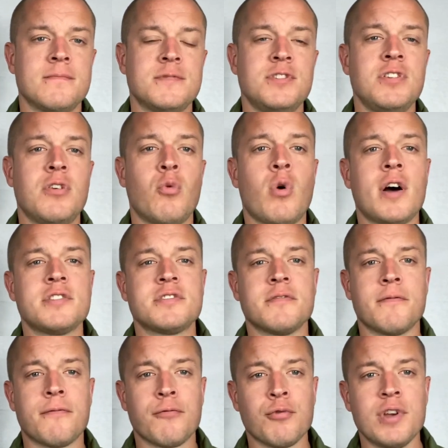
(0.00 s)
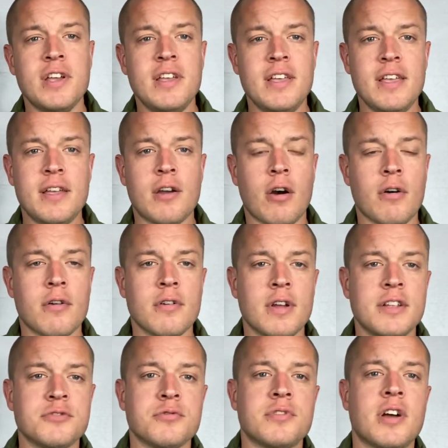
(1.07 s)
so you can watch some free e-collar
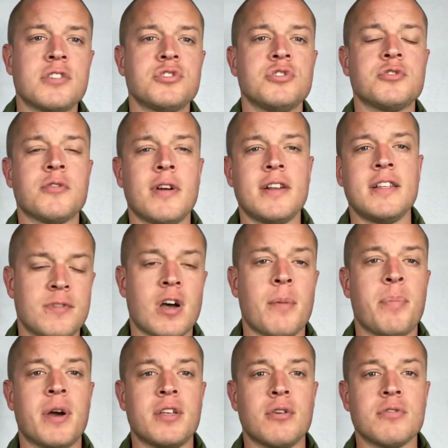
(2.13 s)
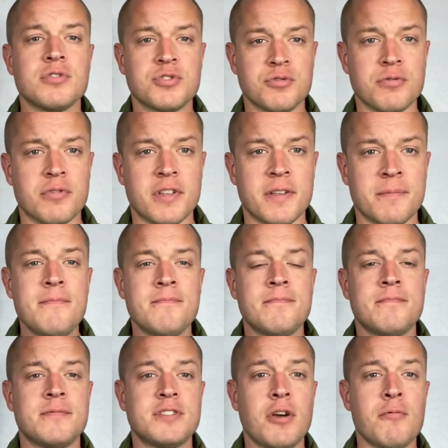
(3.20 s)
introduction training taught by yours truly.
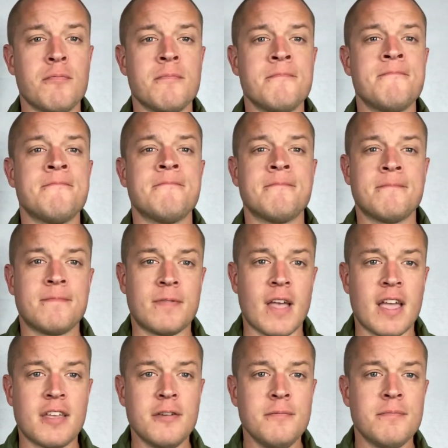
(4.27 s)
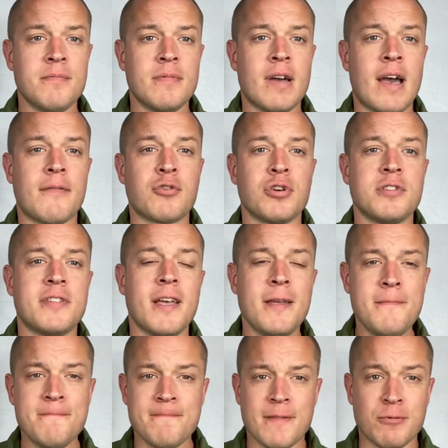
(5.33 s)
So, thank you. Have a good
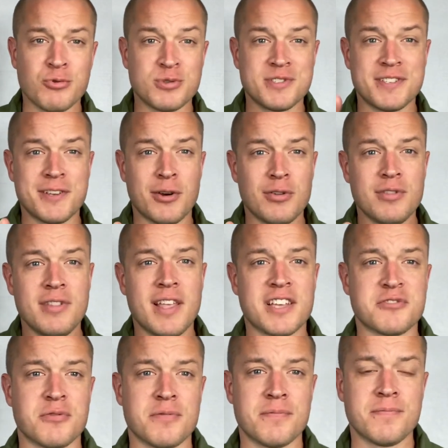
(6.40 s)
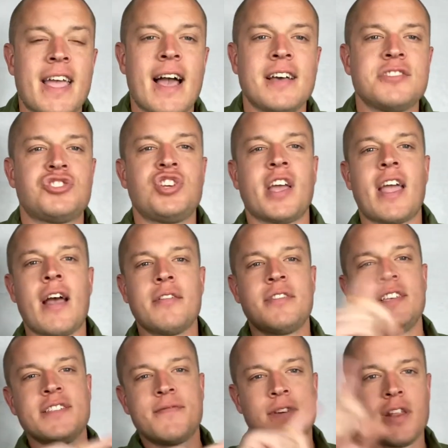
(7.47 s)
day, and we'll see you on the next one. You guys, check out
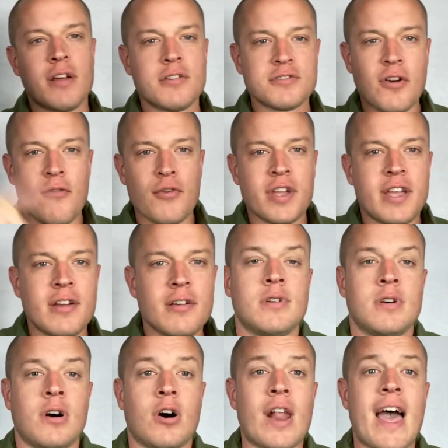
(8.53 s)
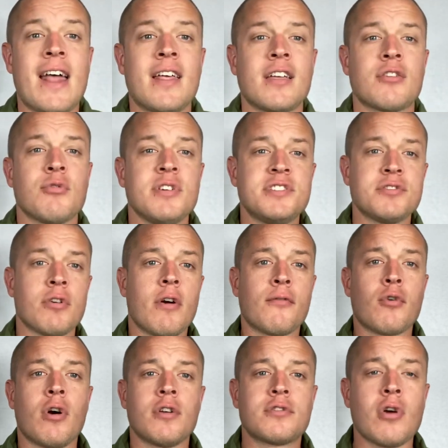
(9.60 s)
these videos over here on how to increase your
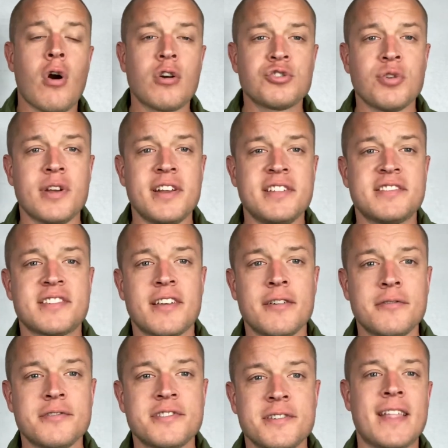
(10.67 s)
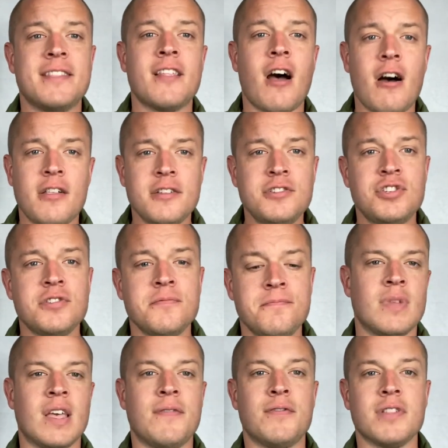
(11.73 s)
overall dog training skills and knowledge.
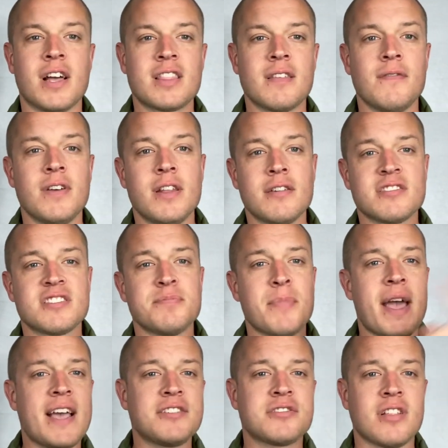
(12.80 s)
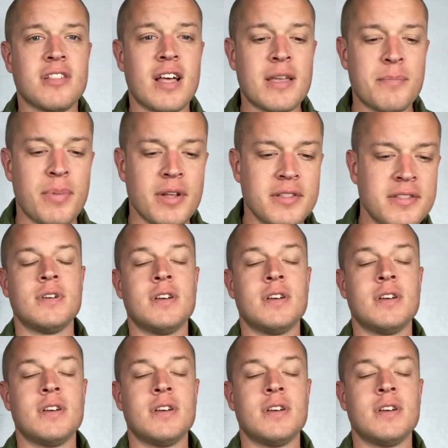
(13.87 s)
If you like the video, smash the like button,